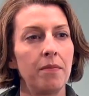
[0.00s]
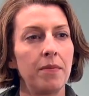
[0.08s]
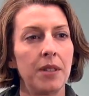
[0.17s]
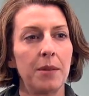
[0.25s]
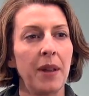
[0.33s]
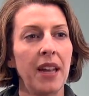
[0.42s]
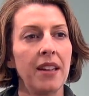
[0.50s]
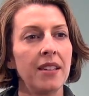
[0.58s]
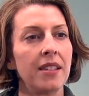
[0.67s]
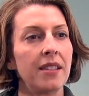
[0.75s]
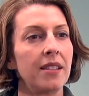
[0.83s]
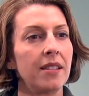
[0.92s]

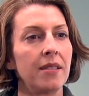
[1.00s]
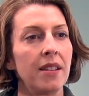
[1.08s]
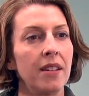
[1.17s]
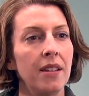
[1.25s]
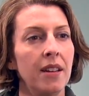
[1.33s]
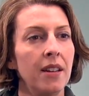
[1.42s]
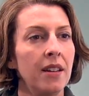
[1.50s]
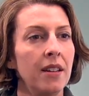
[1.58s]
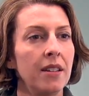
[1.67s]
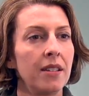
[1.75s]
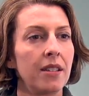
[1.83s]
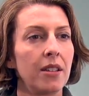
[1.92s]
space
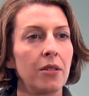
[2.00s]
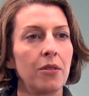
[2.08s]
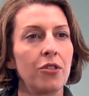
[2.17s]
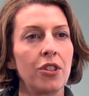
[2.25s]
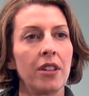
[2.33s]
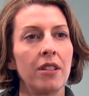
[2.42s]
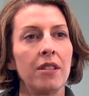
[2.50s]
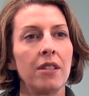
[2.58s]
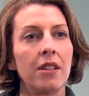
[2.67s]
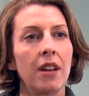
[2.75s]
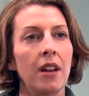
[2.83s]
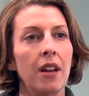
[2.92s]

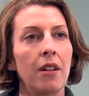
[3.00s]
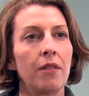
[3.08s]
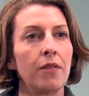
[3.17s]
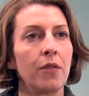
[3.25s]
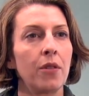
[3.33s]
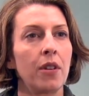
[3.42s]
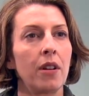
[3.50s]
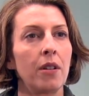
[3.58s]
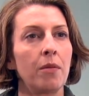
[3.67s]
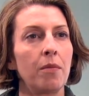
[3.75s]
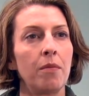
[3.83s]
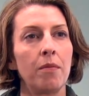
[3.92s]
solutions
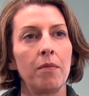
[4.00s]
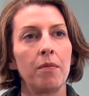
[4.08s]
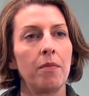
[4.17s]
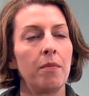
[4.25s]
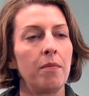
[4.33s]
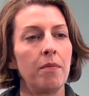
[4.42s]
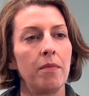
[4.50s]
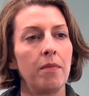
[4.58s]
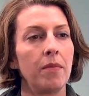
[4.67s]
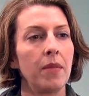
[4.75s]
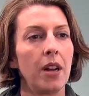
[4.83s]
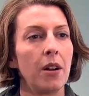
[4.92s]
for
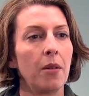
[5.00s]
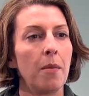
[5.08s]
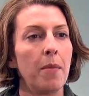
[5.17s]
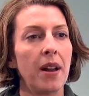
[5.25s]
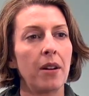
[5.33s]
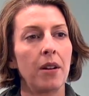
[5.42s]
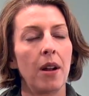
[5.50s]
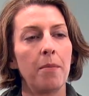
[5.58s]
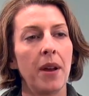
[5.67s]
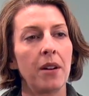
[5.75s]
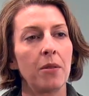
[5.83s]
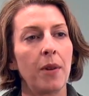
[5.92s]
a
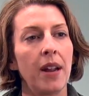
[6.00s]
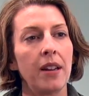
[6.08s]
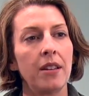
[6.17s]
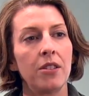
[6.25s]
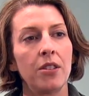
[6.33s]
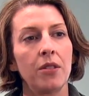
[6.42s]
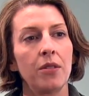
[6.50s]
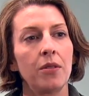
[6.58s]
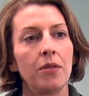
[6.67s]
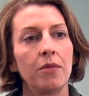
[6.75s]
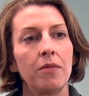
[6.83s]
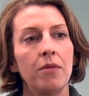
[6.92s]
better way
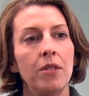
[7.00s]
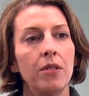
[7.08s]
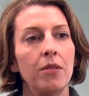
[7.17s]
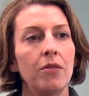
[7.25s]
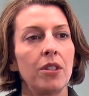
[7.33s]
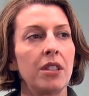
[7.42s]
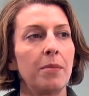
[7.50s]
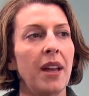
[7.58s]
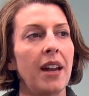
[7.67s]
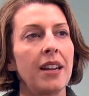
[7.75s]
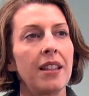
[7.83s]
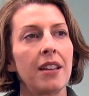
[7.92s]
to do just about
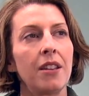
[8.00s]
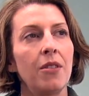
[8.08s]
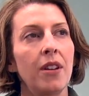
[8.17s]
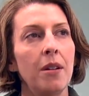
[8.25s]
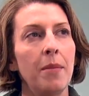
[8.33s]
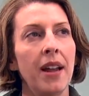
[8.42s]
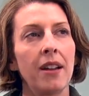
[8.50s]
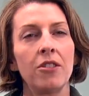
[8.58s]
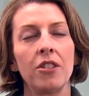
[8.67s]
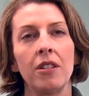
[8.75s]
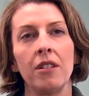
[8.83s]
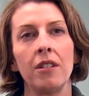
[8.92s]
anything you can
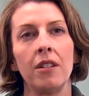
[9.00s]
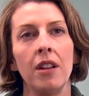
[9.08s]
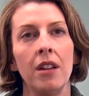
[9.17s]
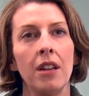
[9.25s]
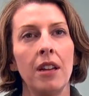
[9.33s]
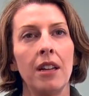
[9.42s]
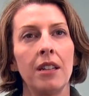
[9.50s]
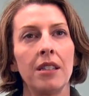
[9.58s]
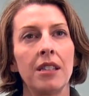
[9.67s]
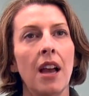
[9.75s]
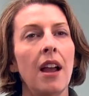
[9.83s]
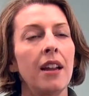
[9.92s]
imagine
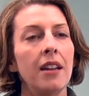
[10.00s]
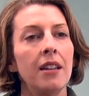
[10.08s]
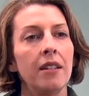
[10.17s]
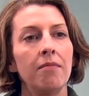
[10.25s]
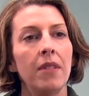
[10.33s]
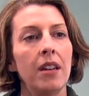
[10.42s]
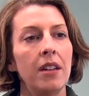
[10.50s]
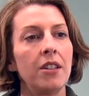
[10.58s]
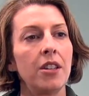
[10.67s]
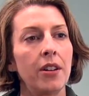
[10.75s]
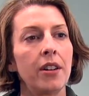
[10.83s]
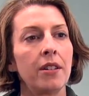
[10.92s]
inside an
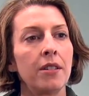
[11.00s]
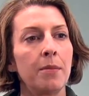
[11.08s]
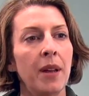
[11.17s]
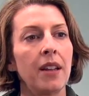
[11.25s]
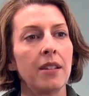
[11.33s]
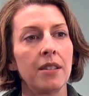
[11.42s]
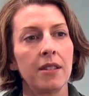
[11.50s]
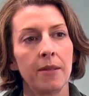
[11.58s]
interior space.